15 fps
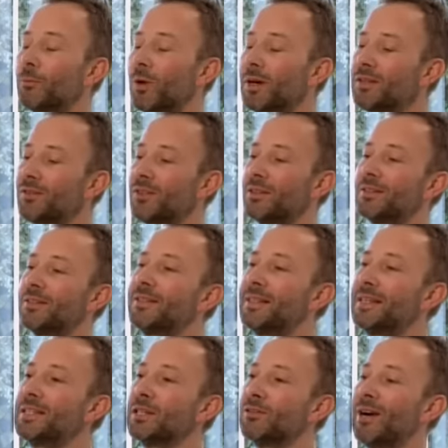What is the
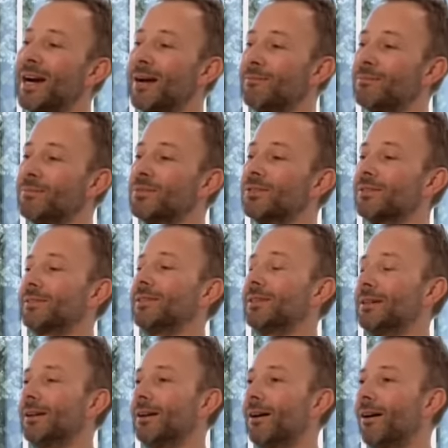Dieter Rams
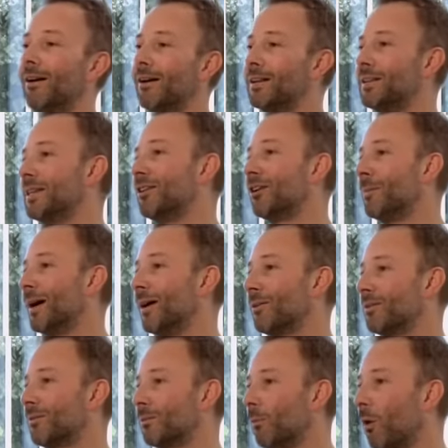idea
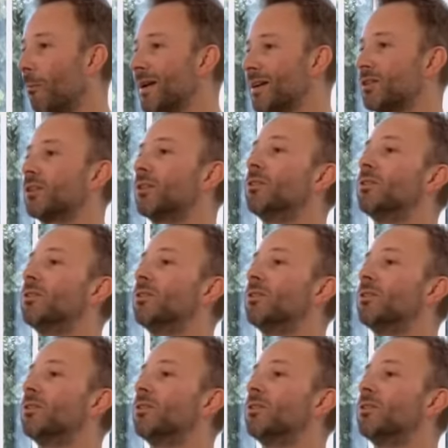about what makes a